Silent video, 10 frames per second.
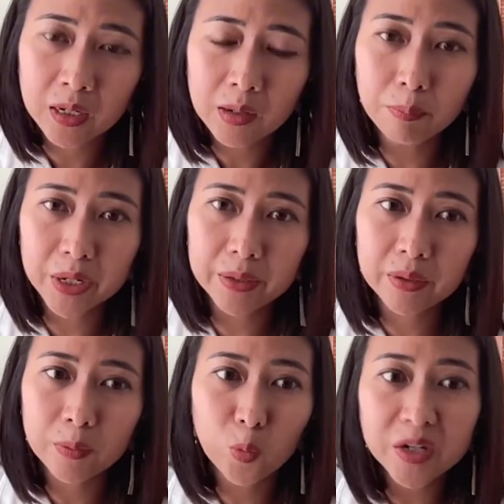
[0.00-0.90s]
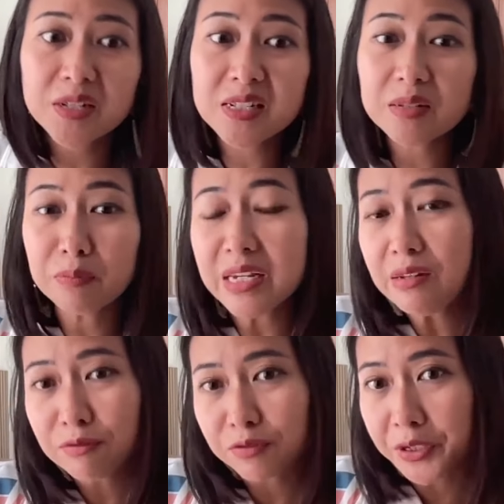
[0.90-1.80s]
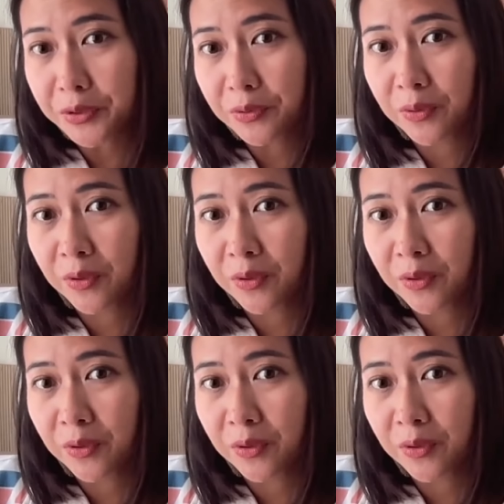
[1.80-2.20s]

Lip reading: But what does it mean for you?